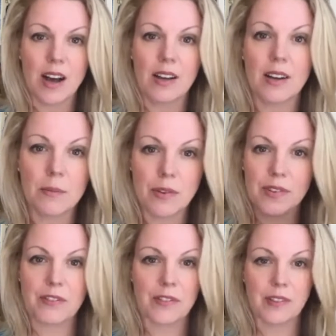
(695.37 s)
a number of
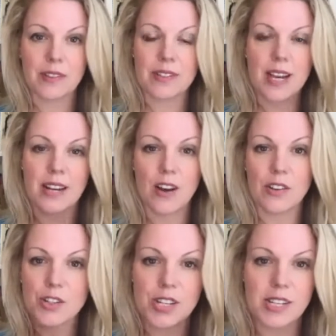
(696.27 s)
different
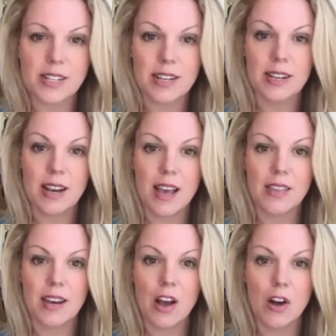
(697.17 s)
technologies and
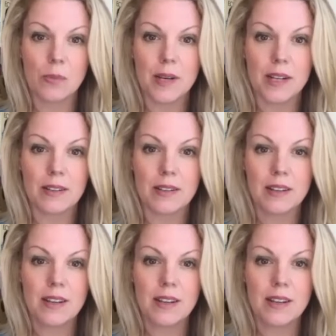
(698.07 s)
then helping